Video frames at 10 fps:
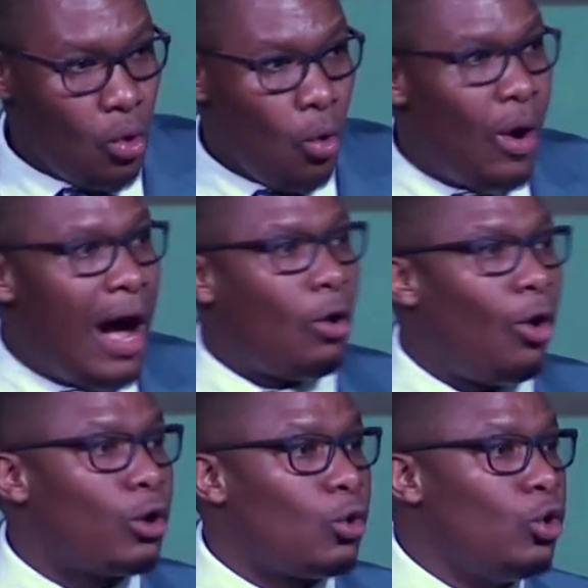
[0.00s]

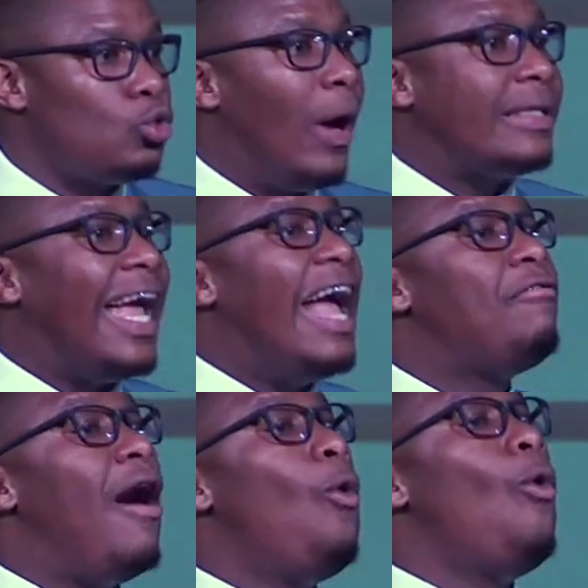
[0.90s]
Ungakhohlwa ukuthi
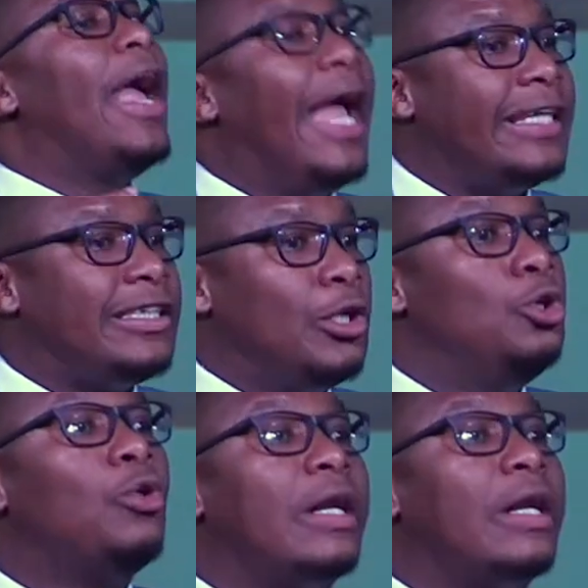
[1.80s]
whatever word you